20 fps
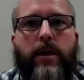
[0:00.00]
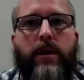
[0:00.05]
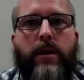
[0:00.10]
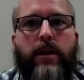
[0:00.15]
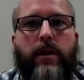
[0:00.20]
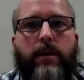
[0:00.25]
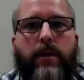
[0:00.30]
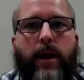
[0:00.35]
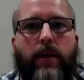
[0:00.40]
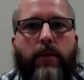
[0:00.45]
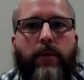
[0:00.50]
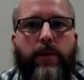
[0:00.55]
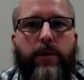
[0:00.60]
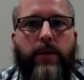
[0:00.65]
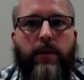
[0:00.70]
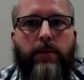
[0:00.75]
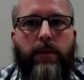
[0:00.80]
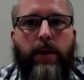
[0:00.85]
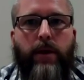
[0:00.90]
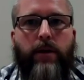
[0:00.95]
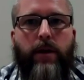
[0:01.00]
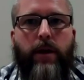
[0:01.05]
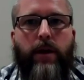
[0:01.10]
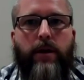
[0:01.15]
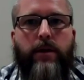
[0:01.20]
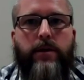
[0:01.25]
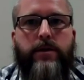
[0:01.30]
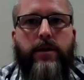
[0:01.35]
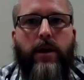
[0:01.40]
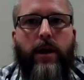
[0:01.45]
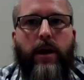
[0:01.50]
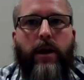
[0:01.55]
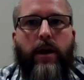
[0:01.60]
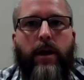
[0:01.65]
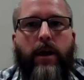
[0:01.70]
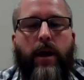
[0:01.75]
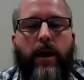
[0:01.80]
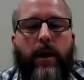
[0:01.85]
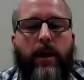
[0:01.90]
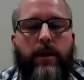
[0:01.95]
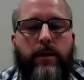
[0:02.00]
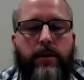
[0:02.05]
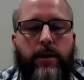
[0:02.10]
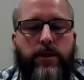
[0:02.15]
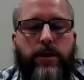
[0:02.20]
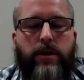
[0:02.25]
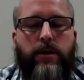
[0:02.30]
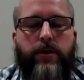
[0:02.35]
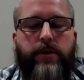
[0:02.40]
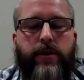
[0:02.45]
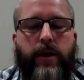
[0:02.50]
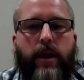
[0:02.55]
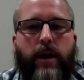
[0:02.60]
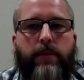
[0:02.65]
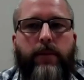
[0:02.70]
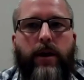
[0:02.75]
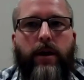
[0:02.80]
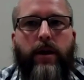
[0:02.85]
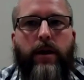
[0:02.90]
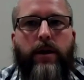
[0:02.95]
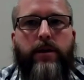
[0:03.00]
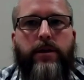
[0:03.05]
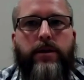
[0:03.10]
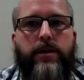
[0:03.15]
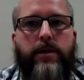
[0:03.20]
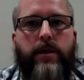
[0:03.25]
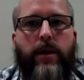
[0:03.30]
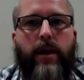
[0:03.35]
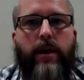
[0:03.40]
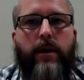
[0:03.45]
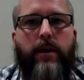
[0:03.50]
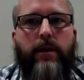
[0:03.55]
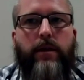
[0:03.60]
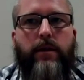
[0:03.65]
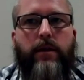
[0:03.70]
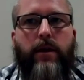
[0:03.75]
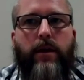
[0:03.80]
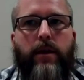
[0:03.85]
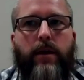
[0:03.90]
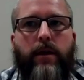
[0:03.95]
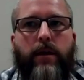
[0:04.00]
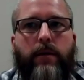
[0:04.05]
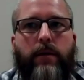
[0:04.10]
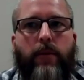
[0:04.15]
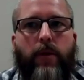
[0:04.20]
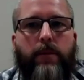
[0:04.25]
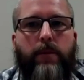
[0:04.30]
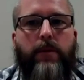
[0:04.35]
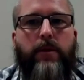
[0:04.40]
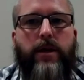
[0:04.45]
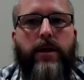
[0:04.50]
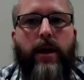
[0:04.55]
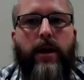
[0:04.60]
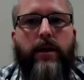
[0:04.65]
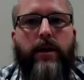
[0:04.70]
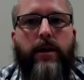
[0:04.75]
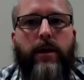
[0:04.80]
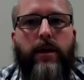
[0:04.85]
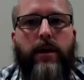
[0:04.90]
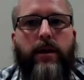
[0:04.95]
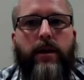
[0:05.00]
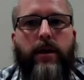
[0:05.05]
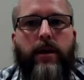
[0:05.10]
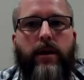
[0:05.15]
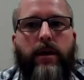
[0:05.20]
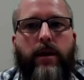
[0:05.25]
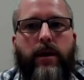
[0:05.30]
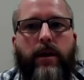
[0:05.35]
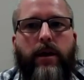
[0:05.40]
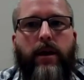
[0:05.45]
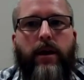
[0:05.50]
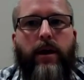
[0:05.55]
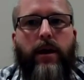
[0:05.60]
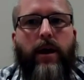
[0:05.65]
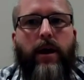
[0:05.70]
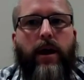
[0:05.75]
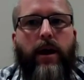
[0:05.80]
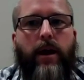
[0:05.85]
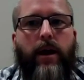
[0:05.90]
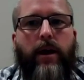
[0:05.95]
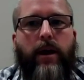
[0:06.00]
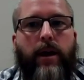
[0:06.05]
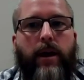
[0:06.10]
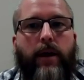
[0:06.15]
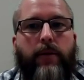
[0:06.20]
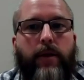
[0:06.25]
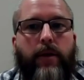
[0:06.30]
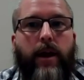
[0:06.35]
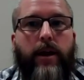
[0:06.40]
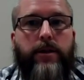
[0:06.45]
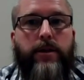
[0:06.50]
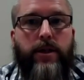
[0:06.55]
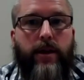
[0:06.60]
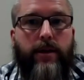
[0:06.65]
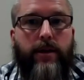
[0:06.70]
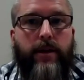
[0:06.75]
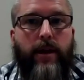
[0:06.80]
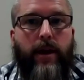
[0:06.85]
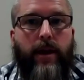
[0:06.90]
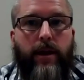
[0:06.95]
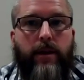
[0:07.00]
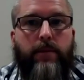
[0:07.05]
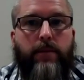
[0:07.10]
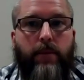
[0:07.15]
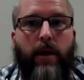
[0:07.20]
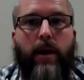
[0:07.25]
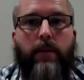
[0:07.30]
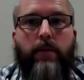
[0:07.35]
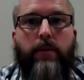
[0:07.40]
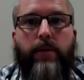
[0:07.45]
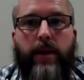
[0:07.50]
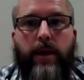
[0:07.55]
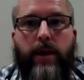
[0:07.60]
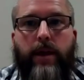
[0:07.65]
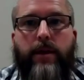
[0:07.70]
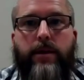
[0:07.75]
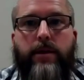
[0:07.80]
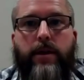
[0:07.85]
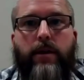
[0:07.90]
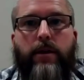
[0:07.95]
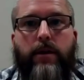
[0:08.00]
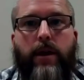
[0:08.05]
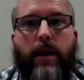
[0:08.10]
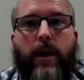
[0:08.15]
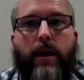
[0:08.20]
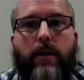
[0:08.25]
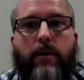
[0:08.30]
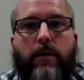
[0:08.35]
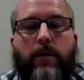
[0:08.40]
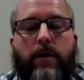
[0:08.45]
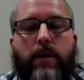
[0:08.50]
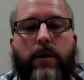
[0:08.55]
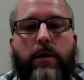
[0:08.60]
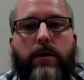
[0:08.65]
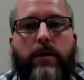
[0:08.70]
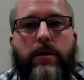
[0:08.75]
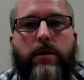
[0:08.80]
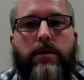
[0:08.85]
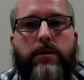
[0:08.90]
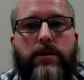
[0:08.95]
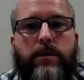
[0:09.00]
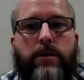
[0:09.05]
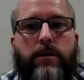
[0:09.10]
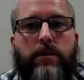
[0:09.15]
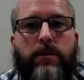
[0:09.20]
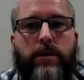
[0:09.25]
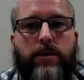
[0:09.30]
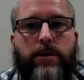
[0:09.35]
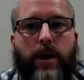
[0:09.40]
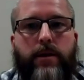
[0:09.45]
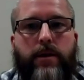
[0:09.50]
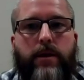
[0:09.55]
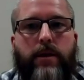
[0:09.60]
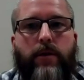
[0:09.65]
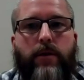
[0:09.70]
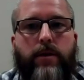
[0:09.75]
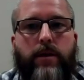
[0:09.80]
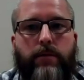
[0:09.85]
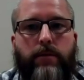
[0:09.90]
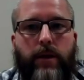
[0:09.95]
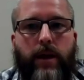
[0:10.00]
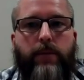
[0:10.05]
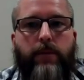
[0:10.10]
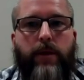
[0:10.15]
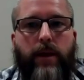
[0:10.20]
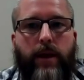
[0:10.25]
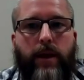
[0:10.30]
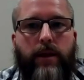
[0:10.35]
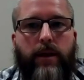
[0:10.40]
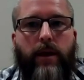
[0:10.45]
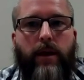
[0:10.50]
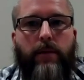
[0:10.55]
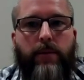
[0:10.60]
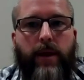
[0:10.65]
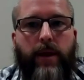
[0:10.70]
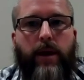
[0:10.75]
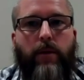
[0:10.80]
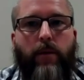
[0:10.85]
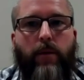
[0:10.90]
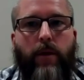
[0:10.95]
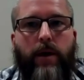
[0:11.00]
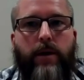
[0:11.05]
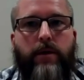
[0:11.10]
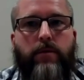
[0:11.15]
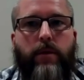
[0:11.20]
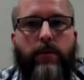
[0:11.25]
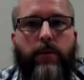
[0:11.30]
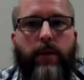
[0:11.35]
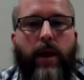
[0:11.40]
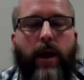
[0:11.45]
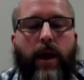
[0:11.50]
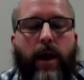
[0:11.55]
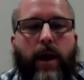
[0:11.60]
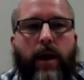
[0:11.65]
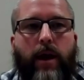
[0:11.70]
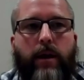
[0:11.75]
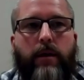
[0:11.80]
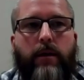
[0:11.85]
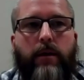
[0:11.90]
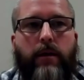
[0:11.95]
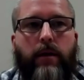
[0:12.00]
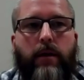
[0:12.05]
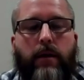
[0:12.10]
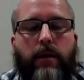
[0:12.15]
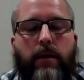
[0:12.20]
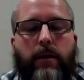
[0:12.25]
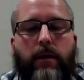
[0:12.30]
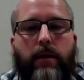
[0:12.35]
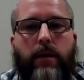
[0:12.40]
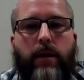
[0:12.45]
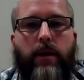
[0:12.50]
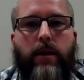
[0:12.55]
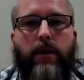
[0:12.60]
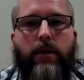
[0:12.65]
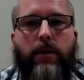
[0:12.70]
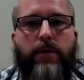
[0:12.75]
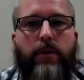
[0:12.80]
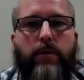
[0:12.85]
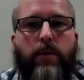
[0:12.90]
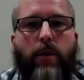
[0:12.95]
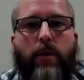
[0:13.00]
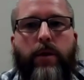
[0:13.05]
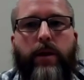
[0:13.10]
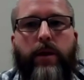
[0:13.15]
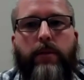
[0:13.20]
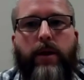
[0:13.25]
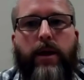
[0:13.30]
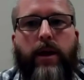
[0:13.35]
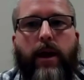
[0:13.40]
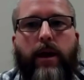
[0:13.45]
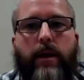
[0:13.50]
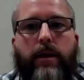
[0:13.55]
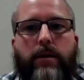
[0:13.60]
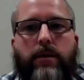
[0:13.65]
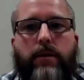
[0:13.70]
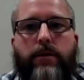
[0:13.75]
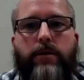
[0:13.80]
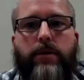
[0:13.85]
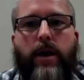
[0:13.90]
that with computers and digital odometers that they're more protected. Uh, and I would actually say it's probably easier now to adjust those and manipulate them than it was when we had you know, the rolling mechanical